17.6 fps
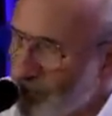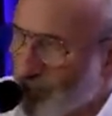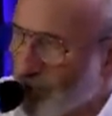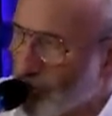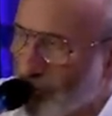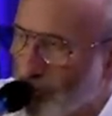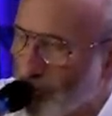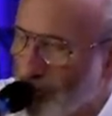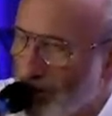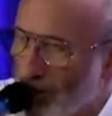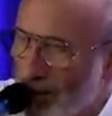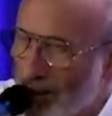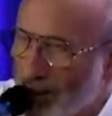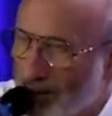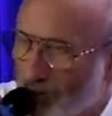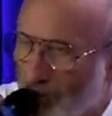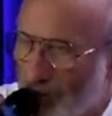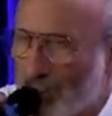they were
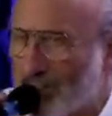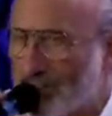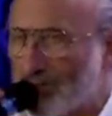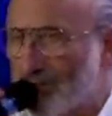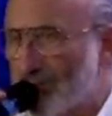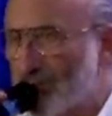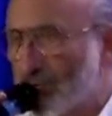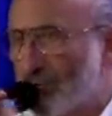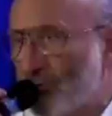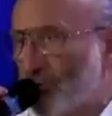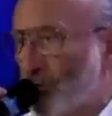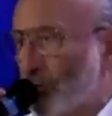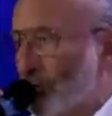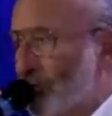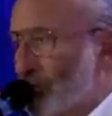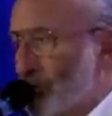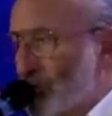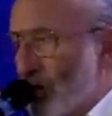not. We didn't
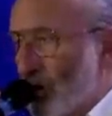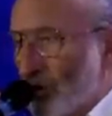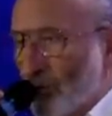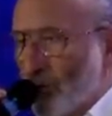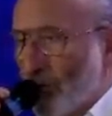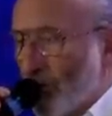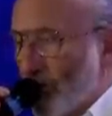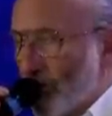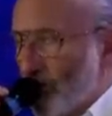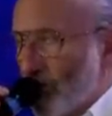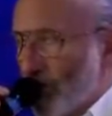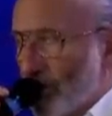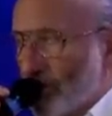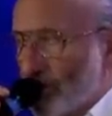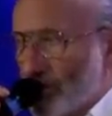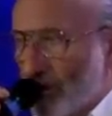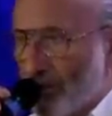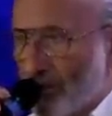do chalkboard where
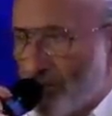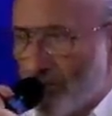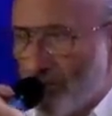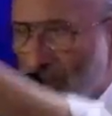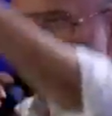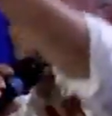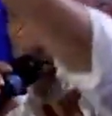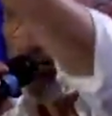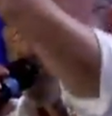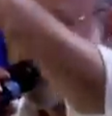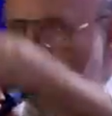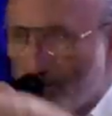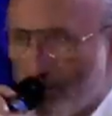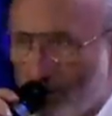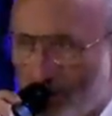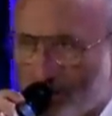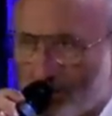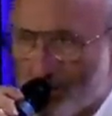you draw three lines
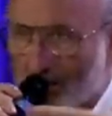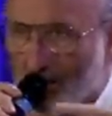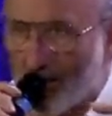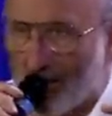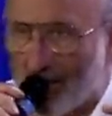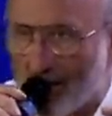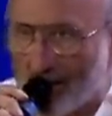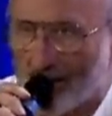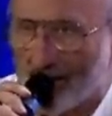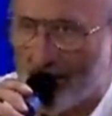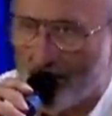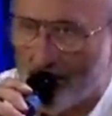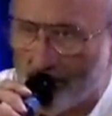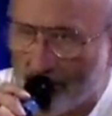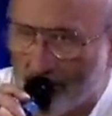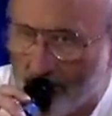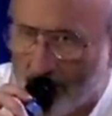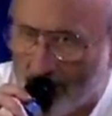across the line, you
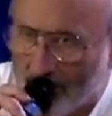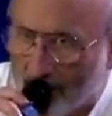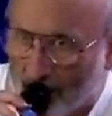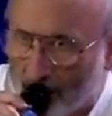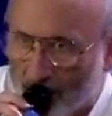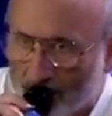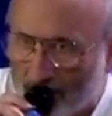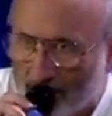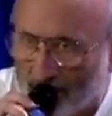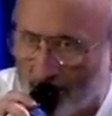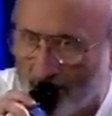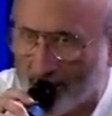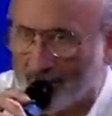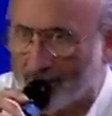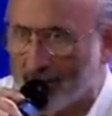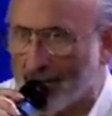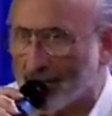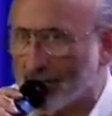know, to make your music
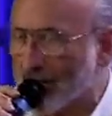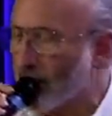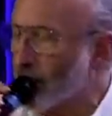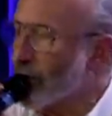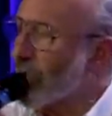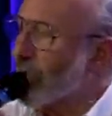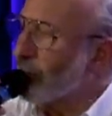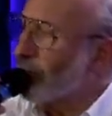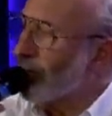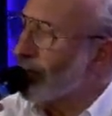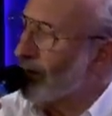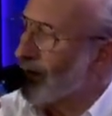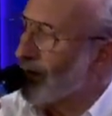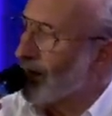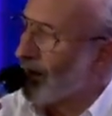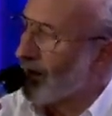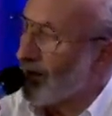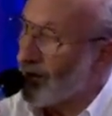like that. They were not
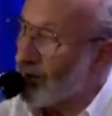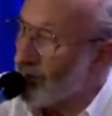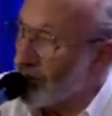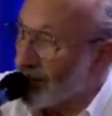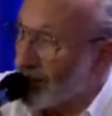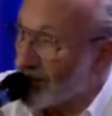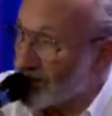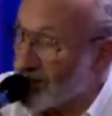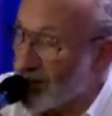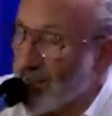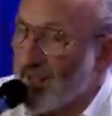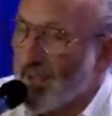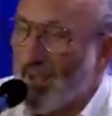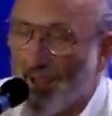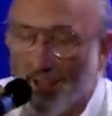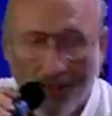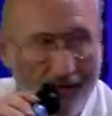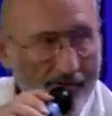parallel harmonies.
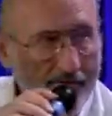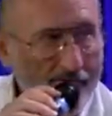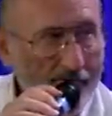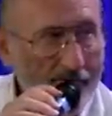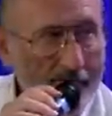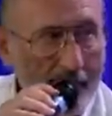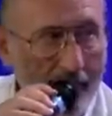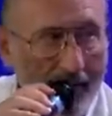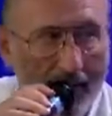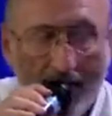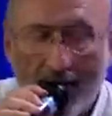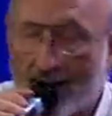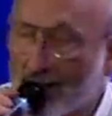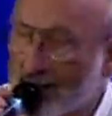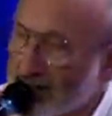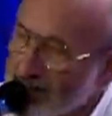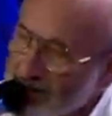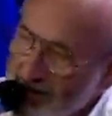Everybody
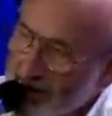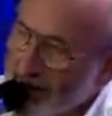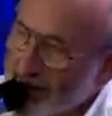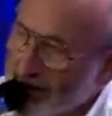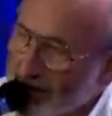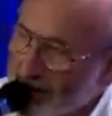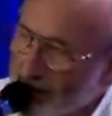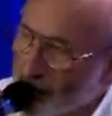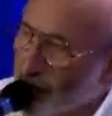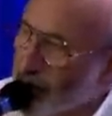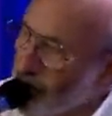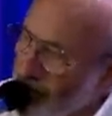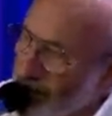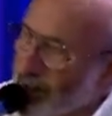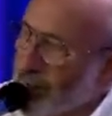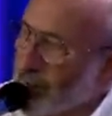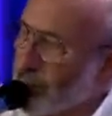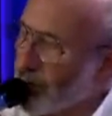had a say in it. We
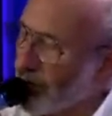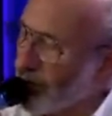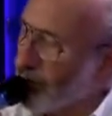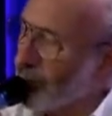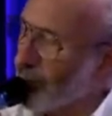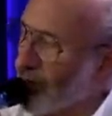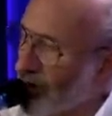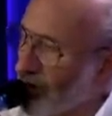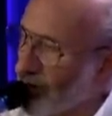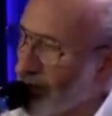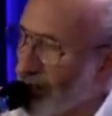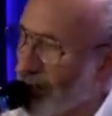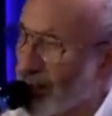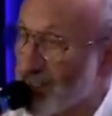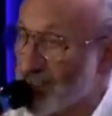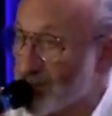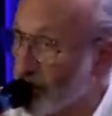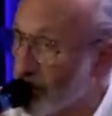made up our own harmony
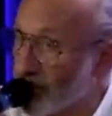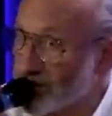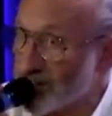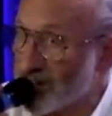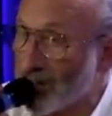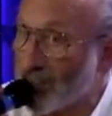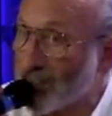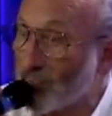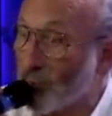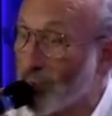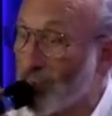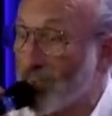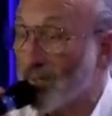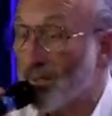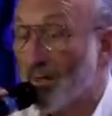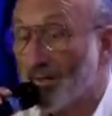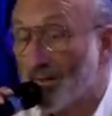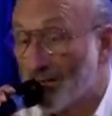lines, much like
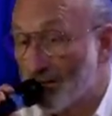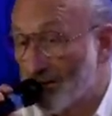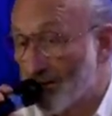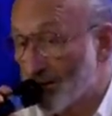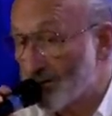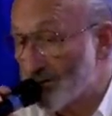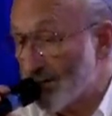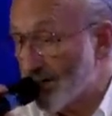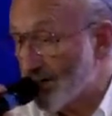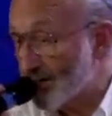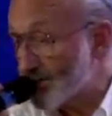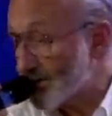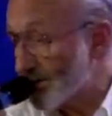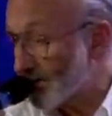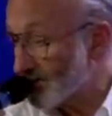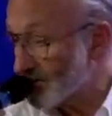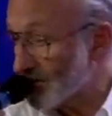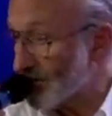we conducted
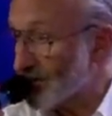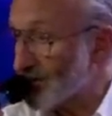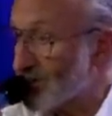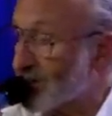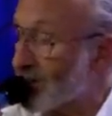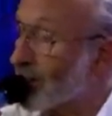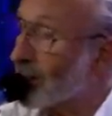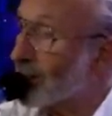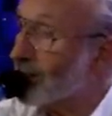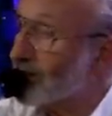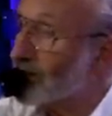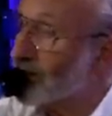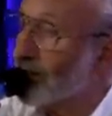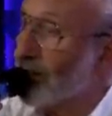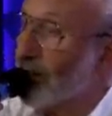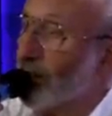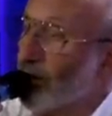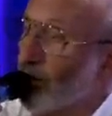ourselves on stage